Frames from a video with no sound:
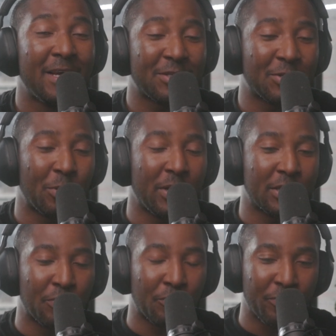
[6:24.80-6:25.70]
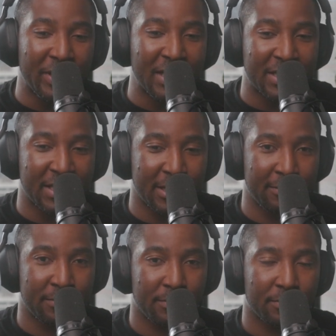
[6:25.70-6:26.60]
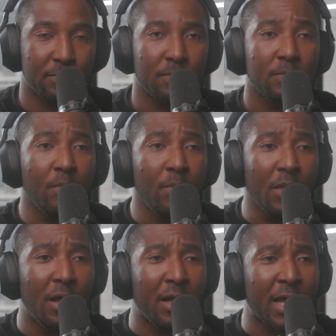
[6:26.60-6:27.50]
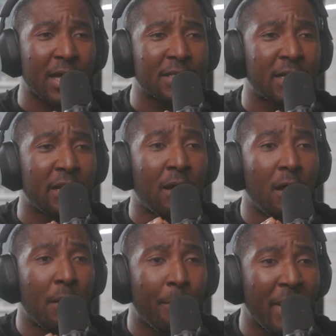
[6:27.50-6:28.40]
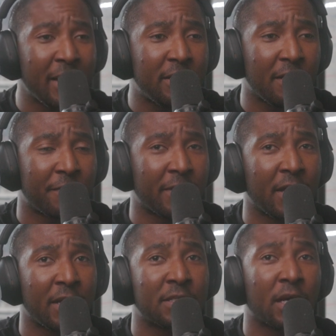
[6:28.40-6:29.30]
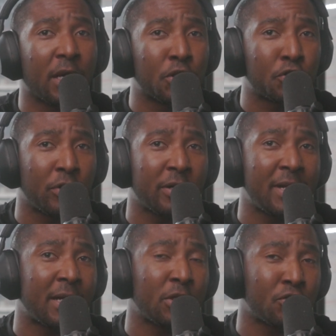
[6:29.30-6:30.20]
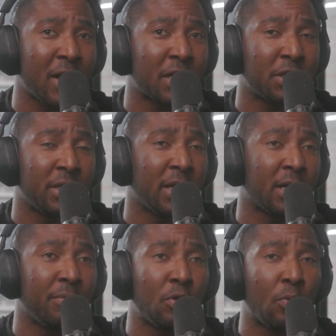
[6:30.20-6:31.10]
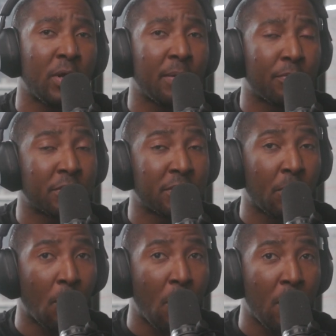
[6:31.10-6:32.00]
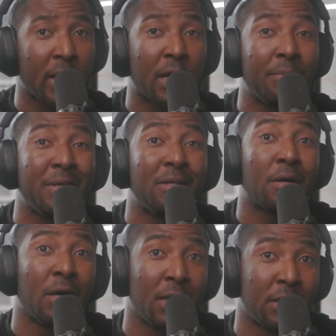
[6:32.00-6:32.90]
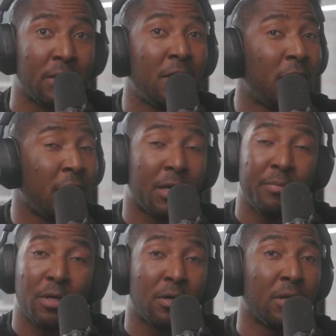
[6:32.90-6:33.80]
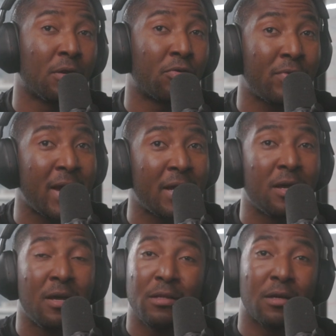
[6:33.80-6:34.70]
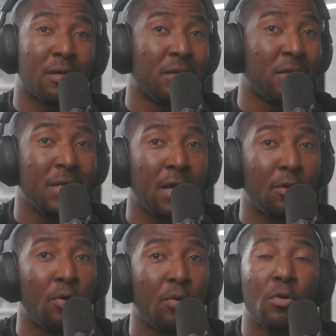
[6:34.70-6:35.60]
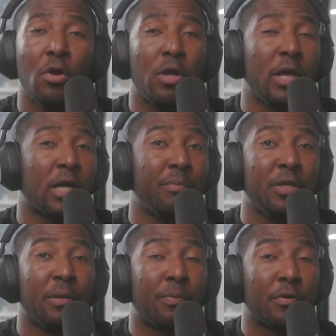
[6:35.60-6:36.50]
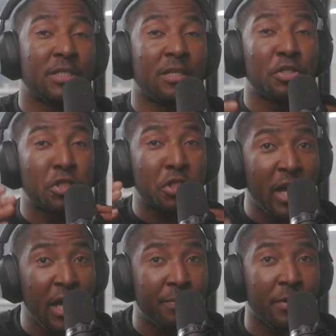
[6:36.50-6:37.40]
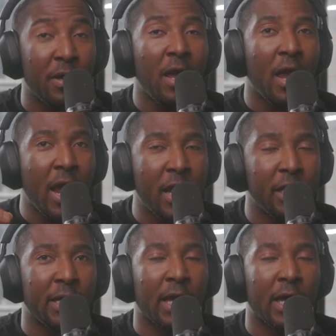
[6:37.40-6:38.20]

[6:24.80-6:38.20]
So it's the reason. Like I said, many different things can trigger that attraction. It could be the way the person walk. It could be the color. It could be the color red, the color yellow. It could be the person's shape, anything.